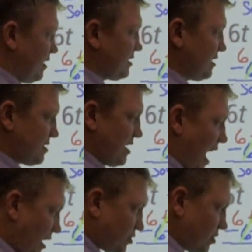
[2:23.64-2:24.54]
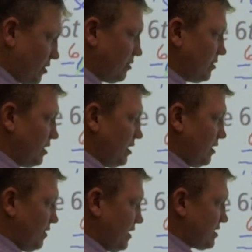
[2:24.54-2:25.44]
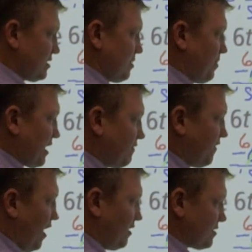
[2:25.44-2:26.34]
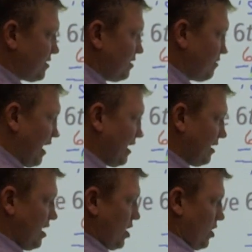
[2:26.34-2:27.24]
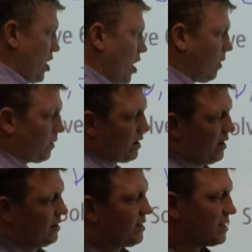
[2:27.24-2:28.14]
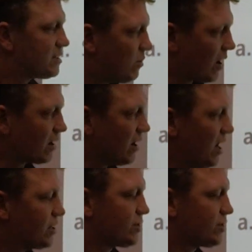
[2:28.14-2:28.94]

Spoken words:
This is not true. This is a big false, right? No. Doesn't work.